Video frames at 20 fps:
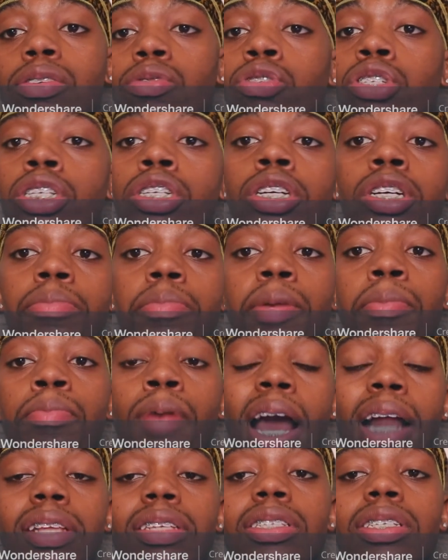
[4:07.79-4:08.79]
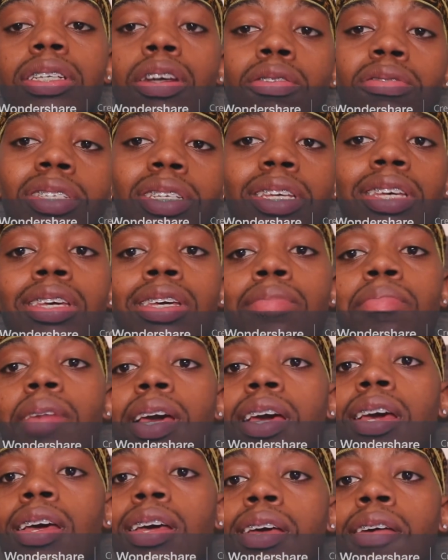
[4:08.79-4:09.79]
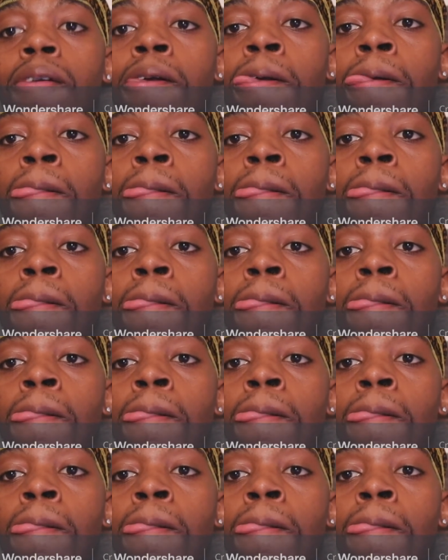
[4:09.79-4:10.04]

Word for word: you should be practicing your seed, man.